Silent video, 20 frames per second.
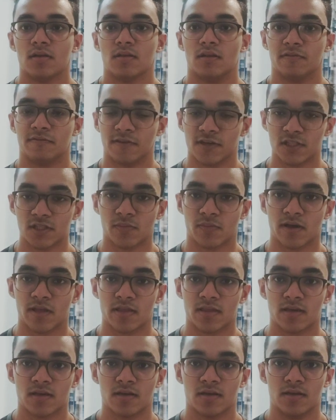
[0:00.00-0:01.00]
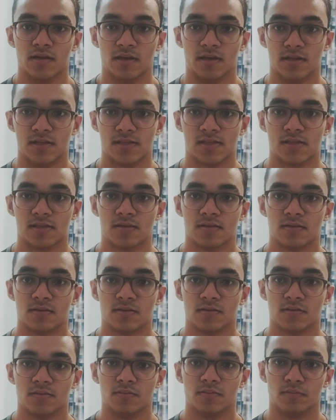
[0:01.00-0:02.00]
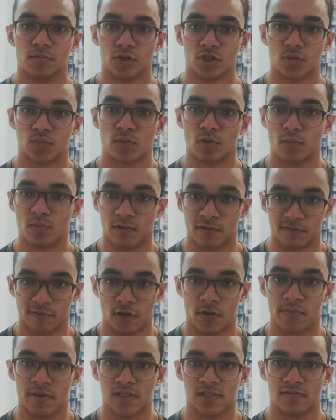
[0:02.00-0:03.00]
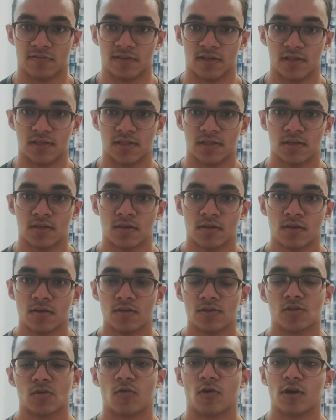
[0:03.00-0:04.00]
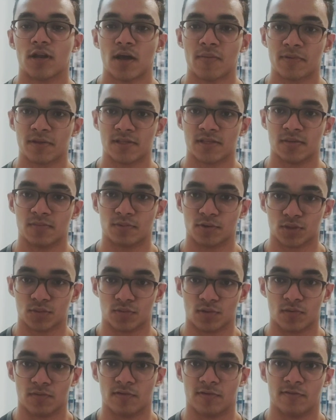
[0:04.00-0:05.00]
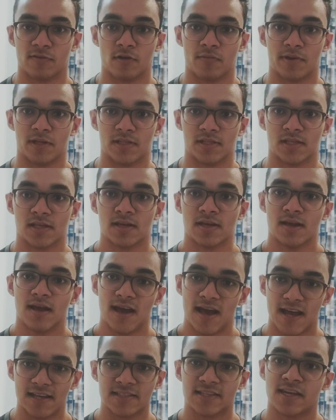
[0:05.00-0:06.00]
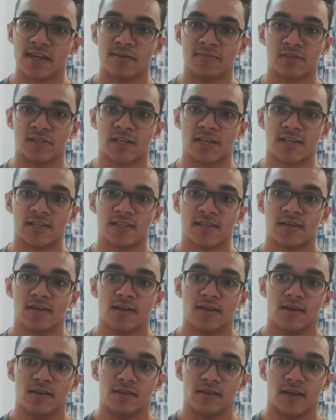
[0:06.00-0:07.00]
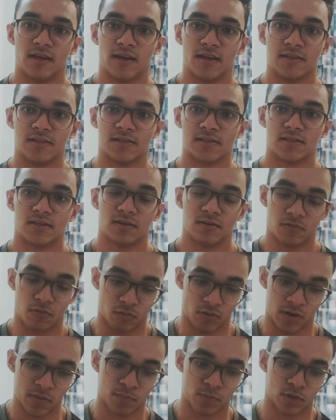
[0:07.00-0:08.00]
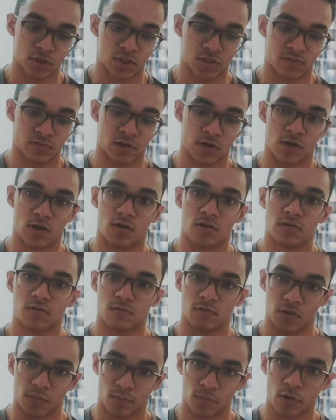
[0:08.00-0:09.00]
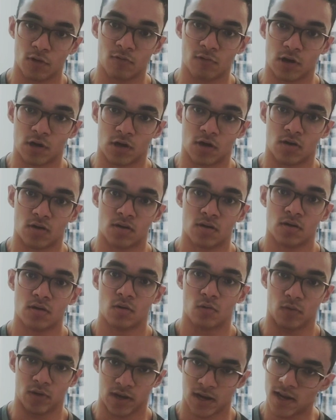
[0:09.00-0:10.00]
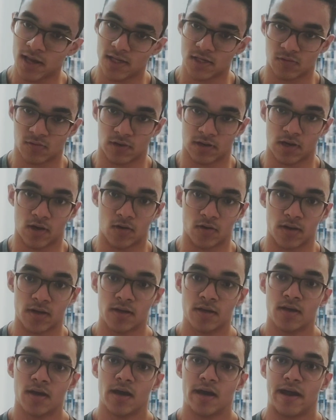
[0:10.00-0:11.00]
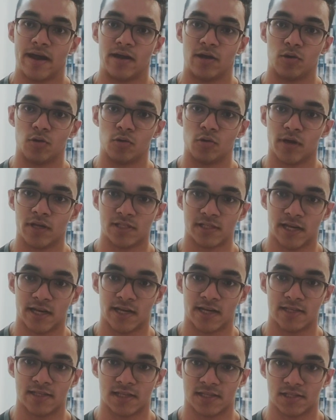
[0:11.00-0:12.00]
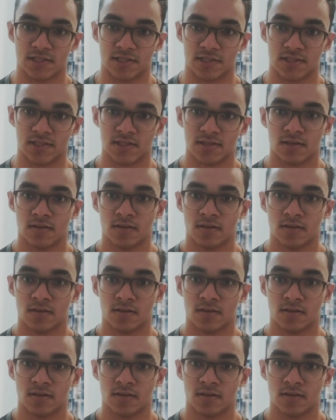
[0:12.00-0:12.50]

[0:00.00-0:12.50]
The first month is push-pull performance phase. So what happens in push-pull performance? As the name says, there is one push workout, one pull workout, one legs workout, and 2 HIIT sessions.